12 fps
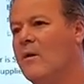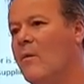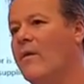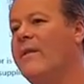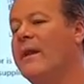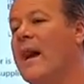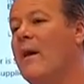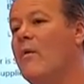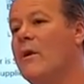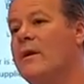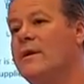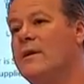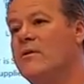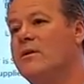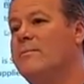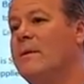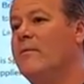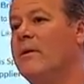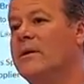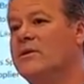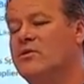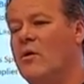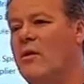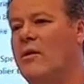One thing I wanted to do is be able to
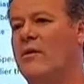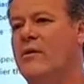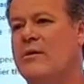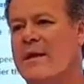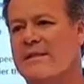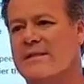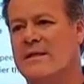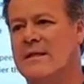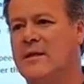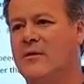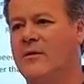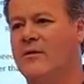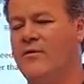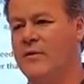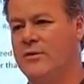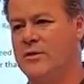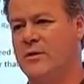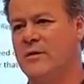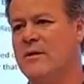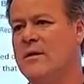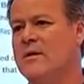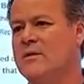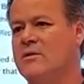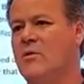control our own destiny here in the future.
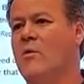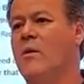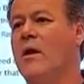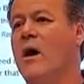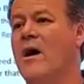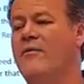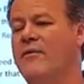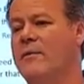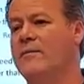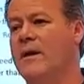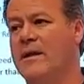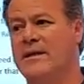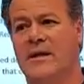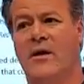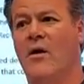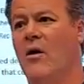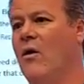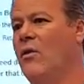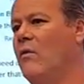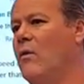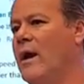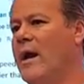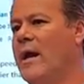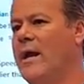So we went off and did all the
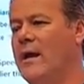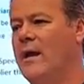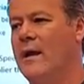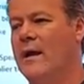way,